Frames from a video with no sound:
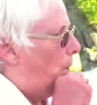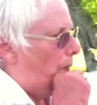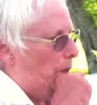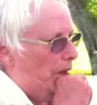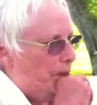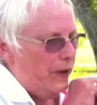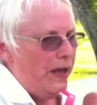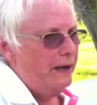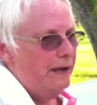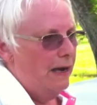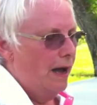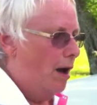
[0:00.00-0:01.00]
When we
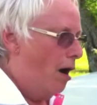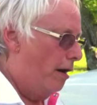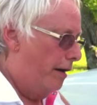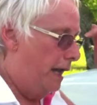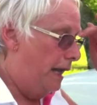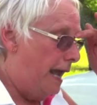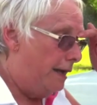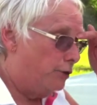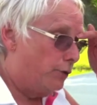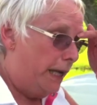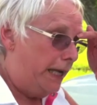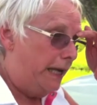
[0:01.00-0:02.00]
run our
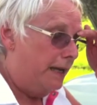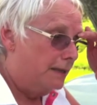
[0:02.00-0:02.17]
electric,